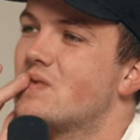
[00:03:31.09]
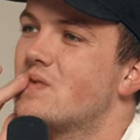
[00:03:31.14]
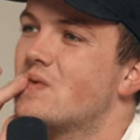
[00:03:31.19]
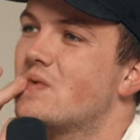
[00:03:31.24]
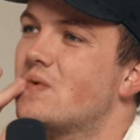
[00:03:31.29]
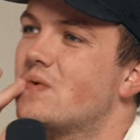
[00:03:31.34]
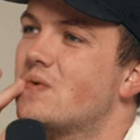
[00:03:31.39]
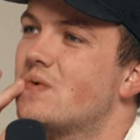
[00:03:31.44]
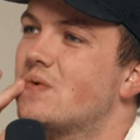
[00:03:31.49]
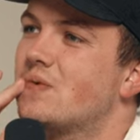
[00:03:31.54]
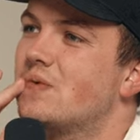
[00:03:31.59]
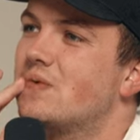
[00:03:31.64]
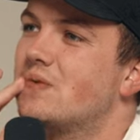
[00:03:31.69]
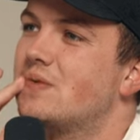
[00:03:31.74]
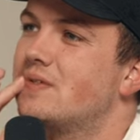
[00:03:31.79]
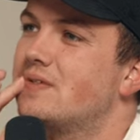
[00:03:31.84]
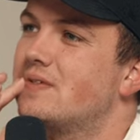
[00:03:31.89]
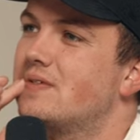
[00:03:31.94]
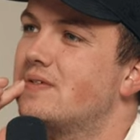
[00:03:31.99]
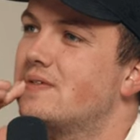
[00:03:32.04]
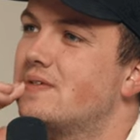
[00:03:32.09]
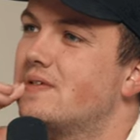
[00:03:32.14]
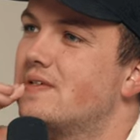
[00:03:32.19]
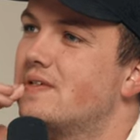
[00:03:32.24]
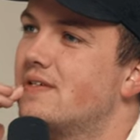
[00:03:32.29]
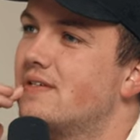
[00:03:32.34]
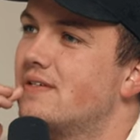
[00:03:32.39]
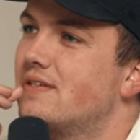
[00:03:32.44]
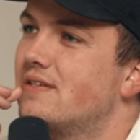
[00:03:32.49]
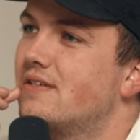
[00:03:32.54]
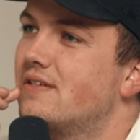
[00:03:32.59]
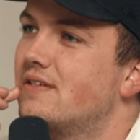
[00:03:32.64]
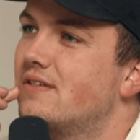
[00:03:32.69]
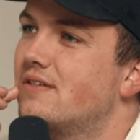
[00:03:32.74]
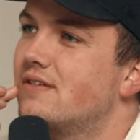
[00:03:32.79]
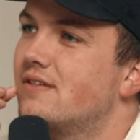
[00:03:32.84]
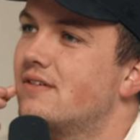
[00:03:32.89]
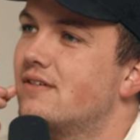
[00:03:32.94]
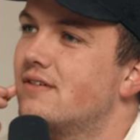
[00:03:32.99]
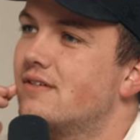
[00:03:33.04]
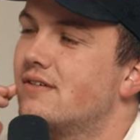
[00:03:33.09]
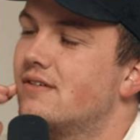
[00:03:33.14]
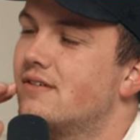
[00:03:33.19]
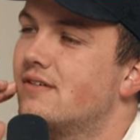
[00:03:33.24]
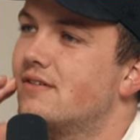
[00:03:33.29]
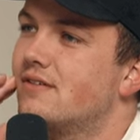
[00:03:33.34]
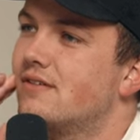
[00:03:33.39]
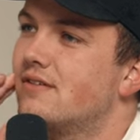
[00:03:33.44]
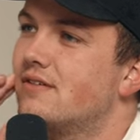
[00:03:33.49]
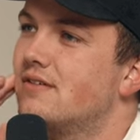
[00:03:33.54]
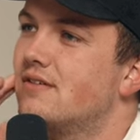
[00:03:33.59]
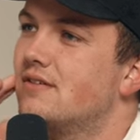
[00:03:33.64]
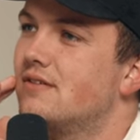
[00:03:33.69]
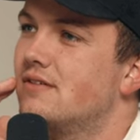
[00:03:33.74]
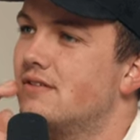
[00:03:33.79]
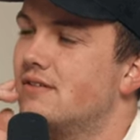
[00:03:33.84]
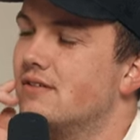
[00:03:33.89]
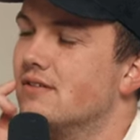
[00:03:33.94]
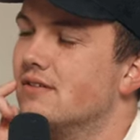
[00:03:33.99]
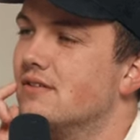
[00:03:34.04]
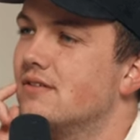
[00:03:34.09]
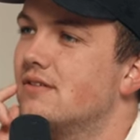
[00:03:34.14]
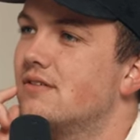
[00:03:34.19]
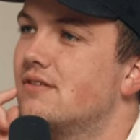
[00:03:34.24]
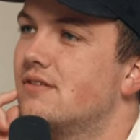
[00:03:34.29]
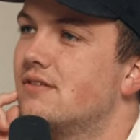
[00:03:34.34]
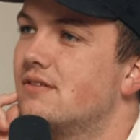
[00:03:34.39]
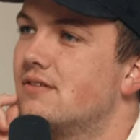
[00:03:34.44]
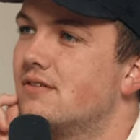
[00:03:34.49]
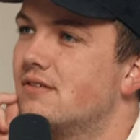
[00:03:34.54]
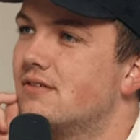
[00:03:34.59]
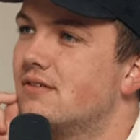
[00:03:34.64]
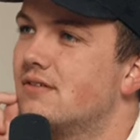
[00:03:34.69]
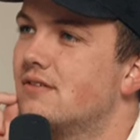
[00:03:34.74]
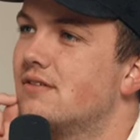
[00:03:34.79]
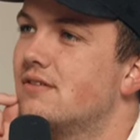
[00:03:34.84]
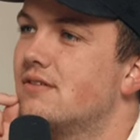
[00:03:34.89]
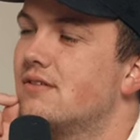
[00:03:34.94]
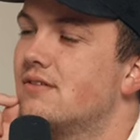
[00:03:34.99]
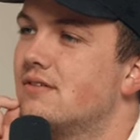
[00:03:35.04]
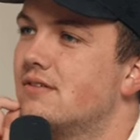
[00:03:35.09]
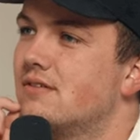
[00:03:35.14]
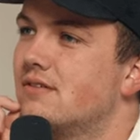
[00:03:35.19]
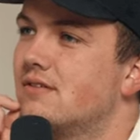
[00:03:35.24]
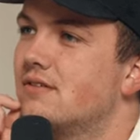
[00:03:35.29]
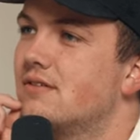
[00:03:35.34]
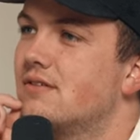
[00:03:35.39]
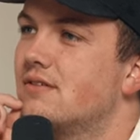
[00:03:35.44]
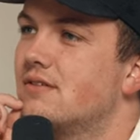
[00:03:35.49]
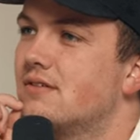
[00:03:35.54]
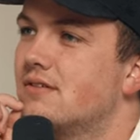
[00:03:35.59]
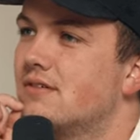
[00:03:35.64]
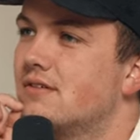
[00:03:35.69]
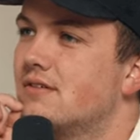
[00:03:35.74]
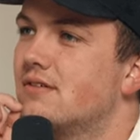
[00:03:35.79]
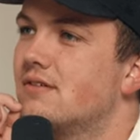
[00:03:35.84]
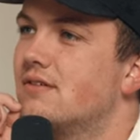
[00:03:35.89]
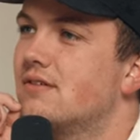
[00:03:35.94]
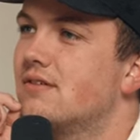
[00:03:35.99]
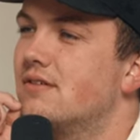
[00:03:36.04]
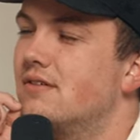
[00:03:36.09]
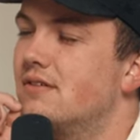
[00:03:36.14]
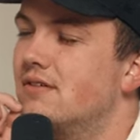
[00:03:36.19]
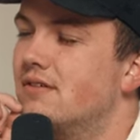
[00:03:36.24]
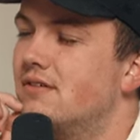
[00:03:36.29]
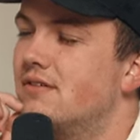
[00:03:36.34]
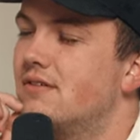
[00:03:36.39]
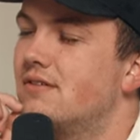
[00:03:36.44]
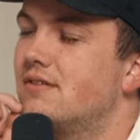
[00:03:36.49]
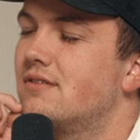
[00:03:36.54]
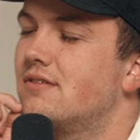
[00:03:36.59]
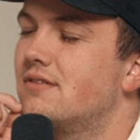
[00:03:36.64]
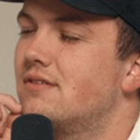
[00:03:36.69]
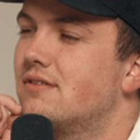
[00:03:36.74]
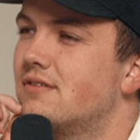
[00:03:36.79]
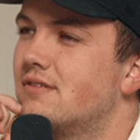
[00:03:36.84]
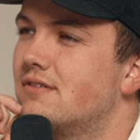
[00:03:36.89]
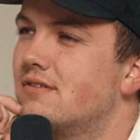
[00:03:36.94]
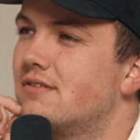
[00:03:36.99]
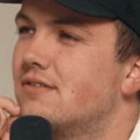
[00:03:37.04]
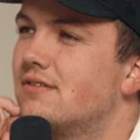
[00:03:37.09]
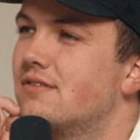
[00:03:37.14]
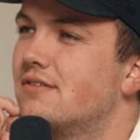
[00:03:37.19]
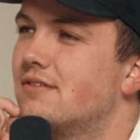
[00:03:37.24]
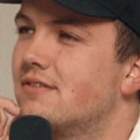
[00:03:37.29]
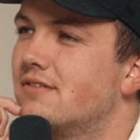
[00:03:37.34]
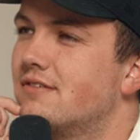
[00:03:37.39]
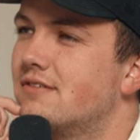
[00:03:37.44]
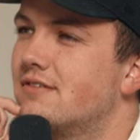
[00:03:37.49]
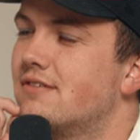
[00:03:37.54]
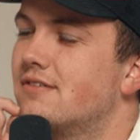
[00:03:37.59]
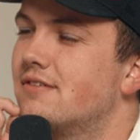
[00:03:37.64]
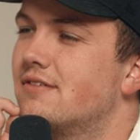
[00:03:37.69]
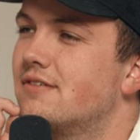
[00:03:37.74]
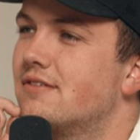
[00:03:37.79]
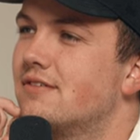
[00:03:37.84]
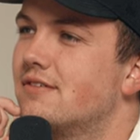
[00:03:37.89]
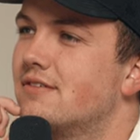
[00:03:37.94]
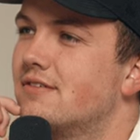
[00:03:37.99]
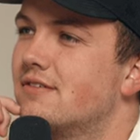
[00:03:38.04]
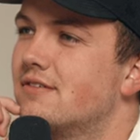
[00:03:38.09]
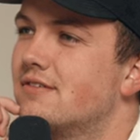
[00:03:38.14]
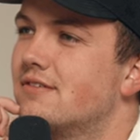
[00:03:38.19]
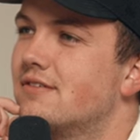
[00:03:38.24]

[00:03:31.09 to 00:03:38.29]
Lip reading: (silent)